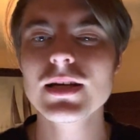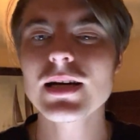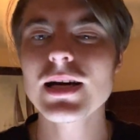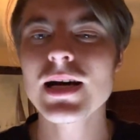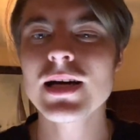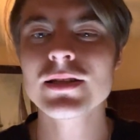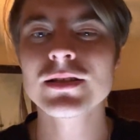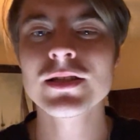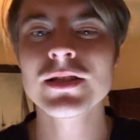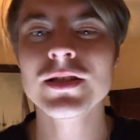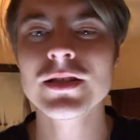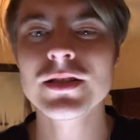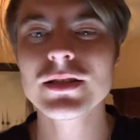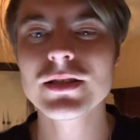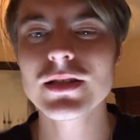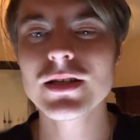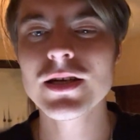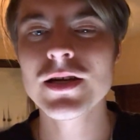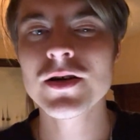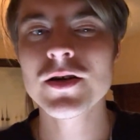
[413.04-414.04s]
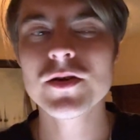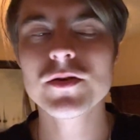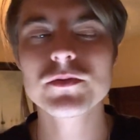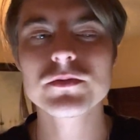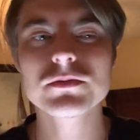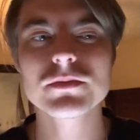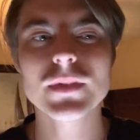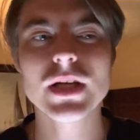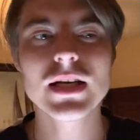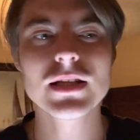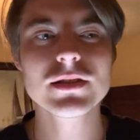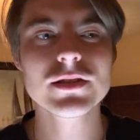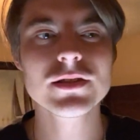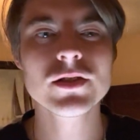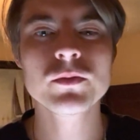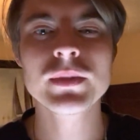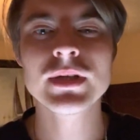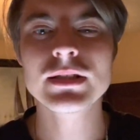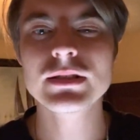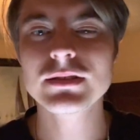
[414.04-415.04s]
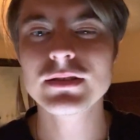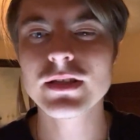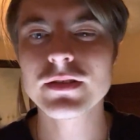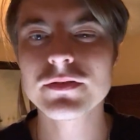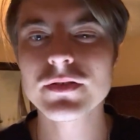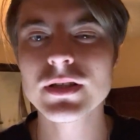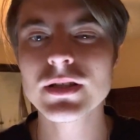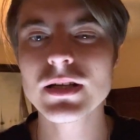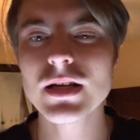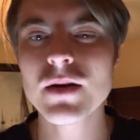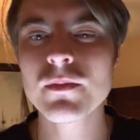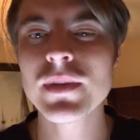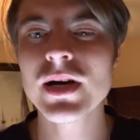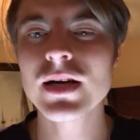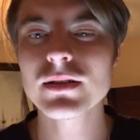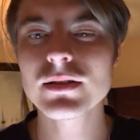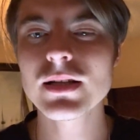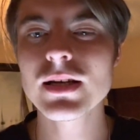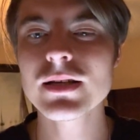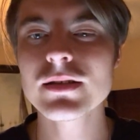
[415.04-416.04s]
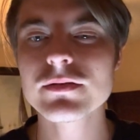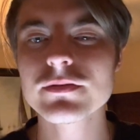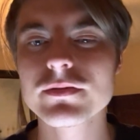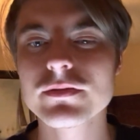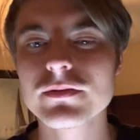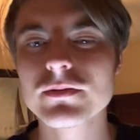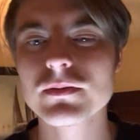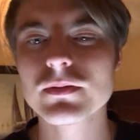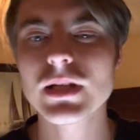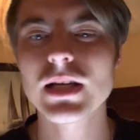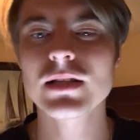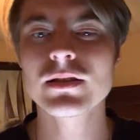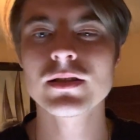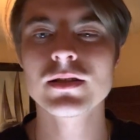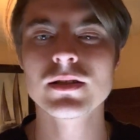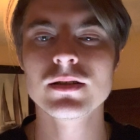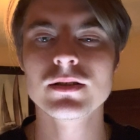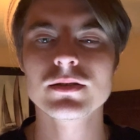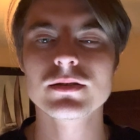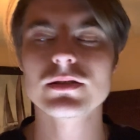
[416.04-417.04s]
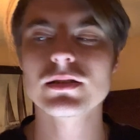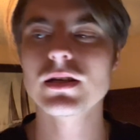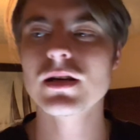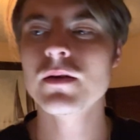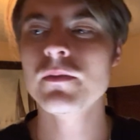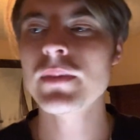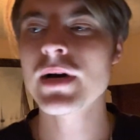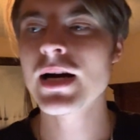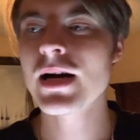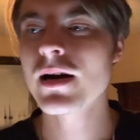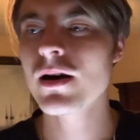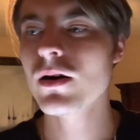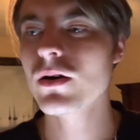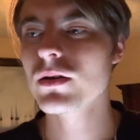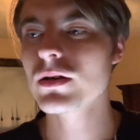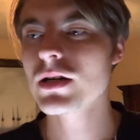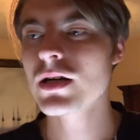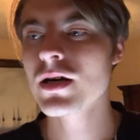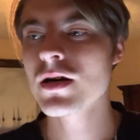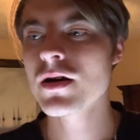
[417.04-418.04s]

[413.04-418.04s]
I learned a little bit different about life. I learned about